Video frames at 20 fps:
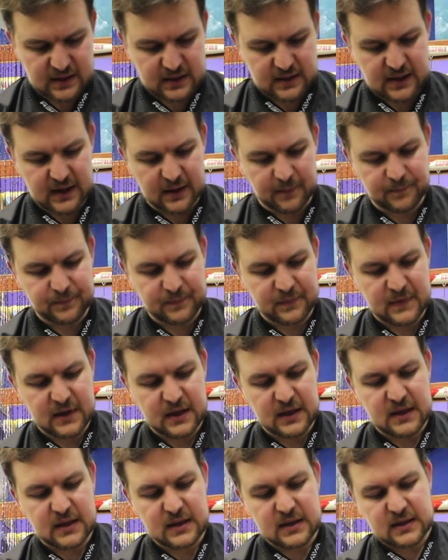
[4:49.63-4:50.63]
Okay,
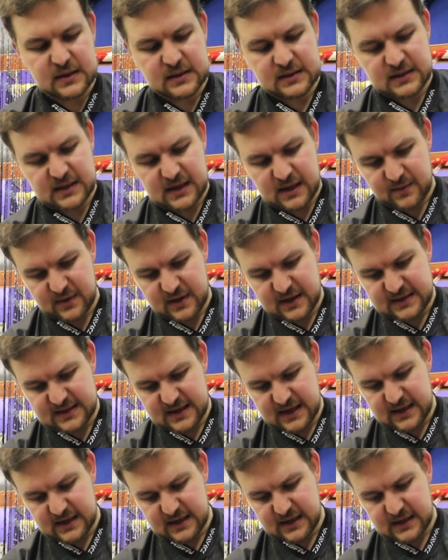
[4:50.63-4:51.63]
so now we're gonna
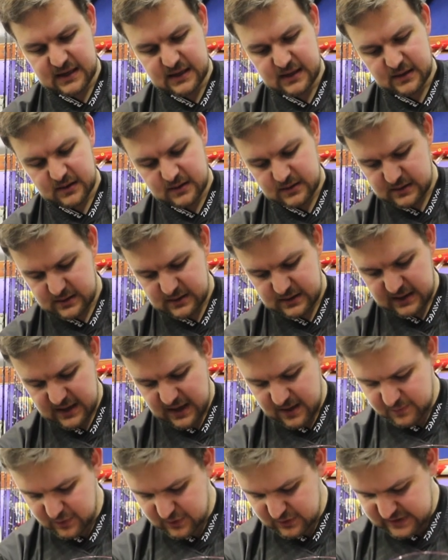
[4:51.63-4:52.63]
take our
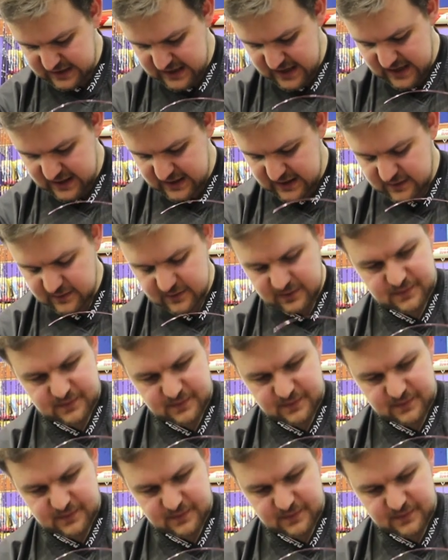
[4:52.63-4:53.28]
ample tag end.